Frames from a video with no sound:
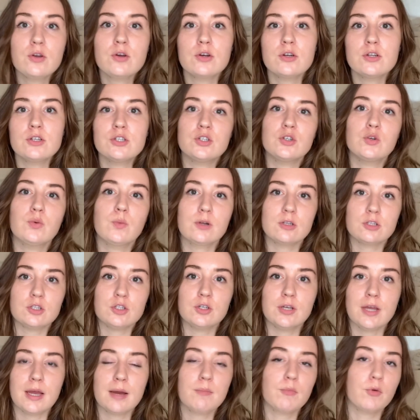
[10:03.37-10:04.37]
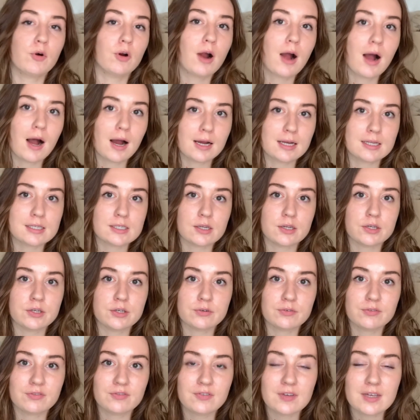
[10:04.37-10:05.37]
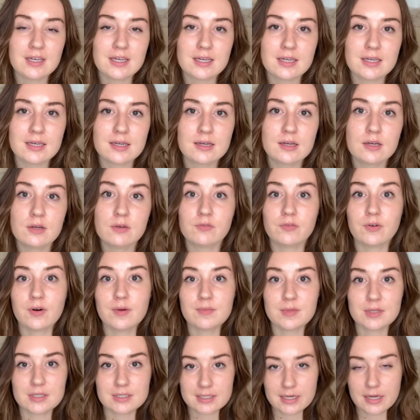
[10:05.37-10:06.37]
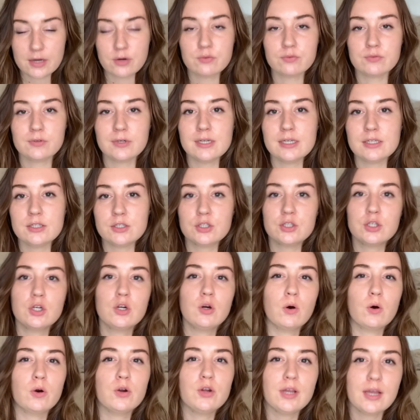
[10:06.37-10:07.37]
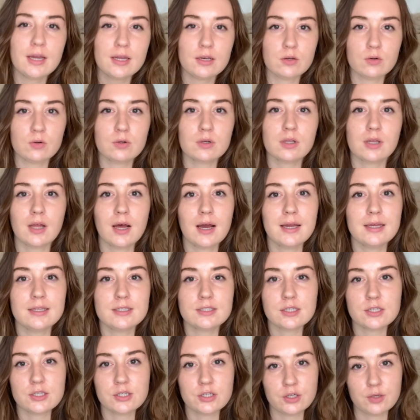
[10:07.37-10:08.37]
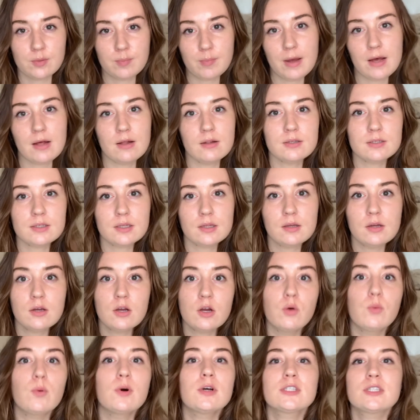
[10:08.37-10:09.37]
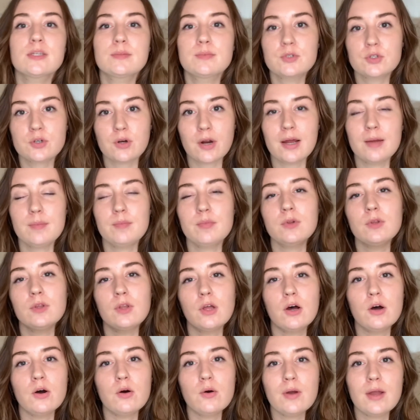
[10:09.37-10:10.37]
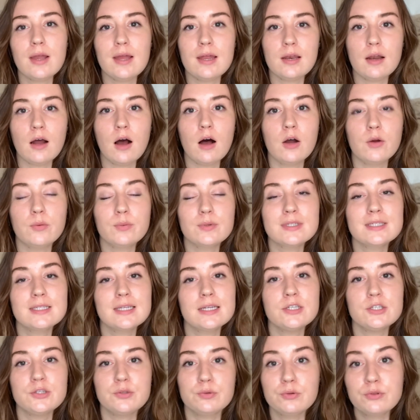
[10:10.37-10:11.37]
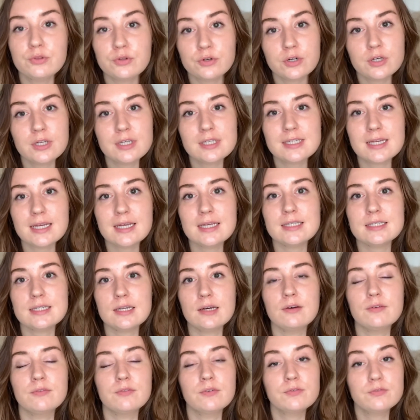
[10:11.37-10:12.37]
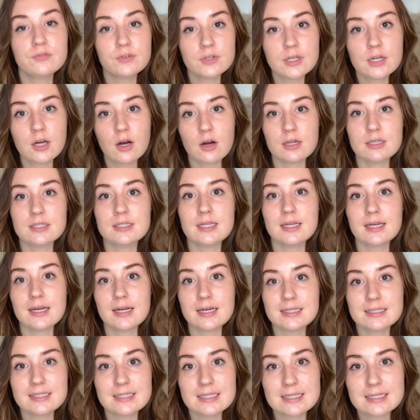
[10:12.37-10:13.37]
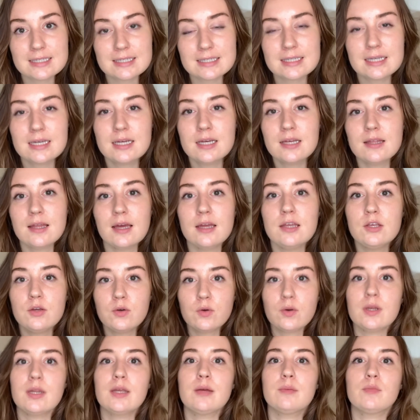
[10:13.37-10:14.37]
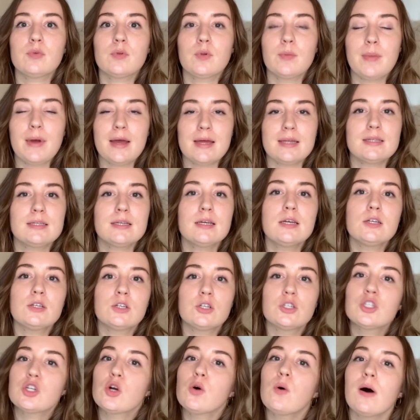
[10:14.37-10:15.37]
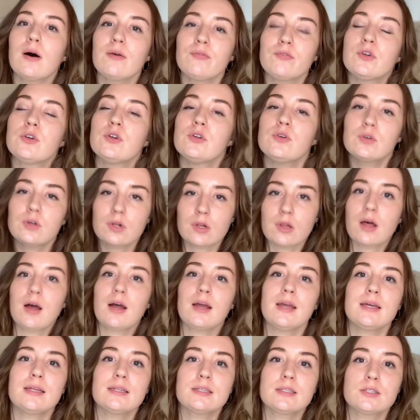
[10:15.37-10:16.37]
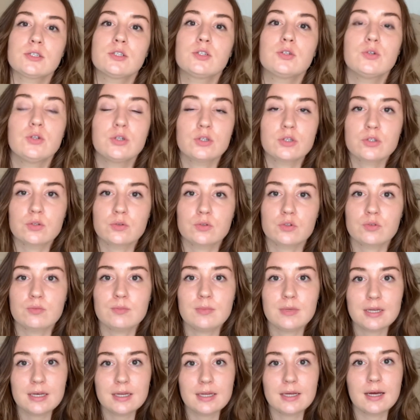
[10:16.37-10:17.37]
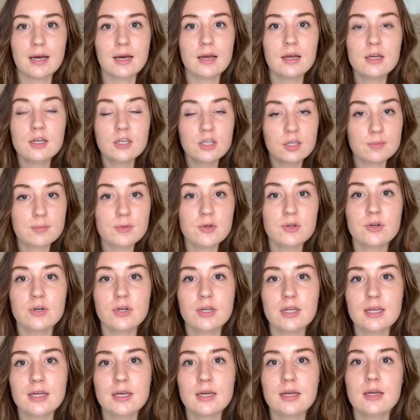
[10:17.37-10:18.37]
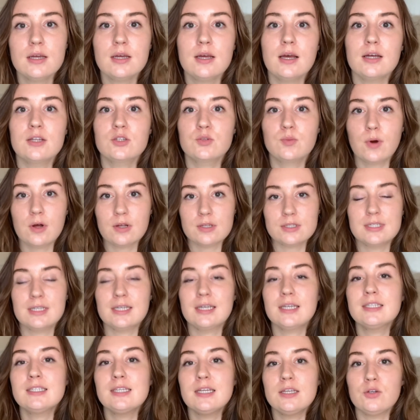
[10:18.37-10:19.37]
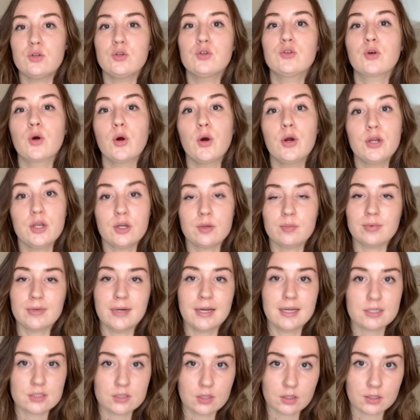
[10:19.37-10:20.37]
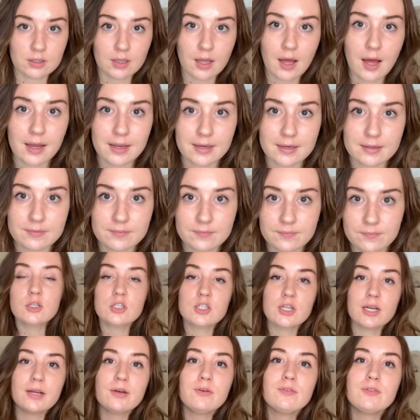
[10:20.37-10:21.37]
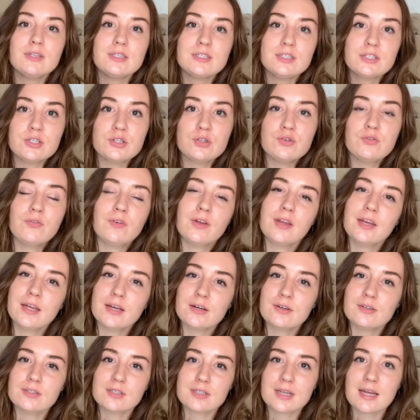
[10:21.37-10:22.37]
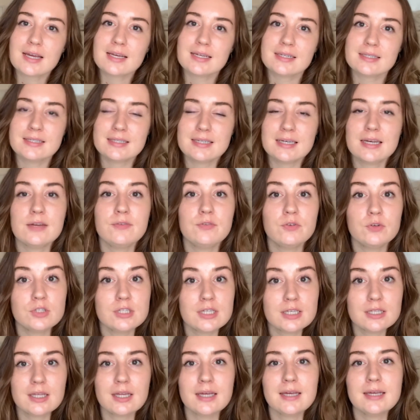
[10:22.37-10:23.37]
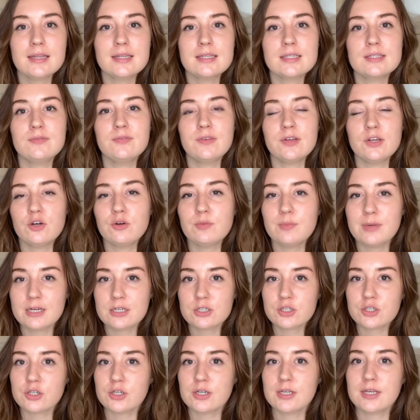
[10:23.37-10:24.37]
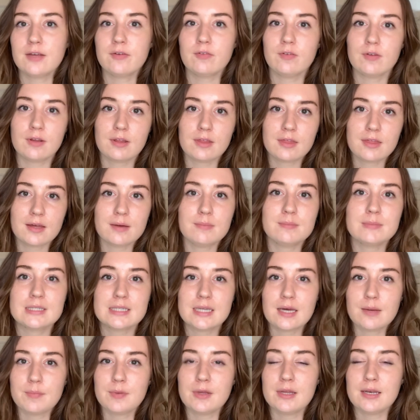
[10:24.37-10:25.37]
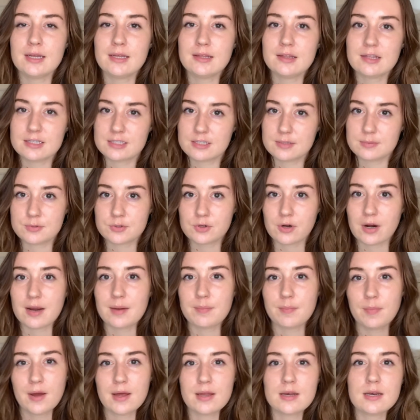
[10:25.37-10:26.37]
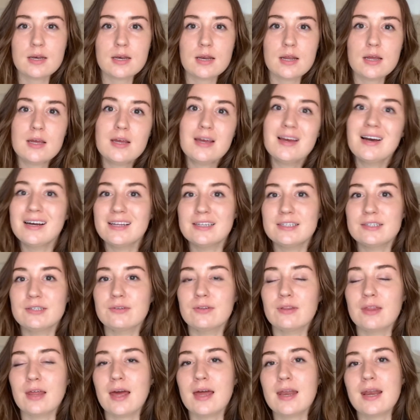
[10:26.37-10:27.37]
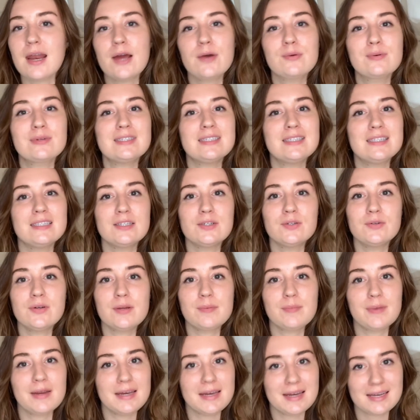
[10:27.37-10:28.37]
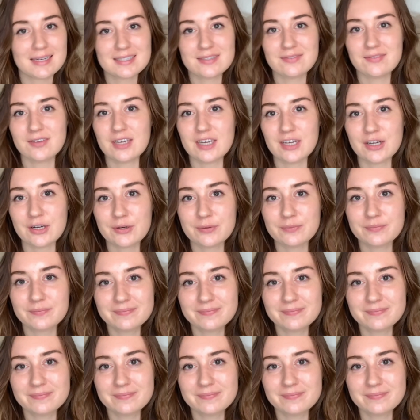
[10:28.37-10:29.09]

to do once you get more eyes on your feed from this outreach or you get new clients under your belt? Well, subscribe below and I will send you 30 days of free content ideas that you can implement to show off your new clients to your social media community, as well as to continue growing your brand online. Check out these 2 videos next, and if you did like this video, make sure to give it a thumbs up and hit the subscribe button. Until then, I will see you in my next video.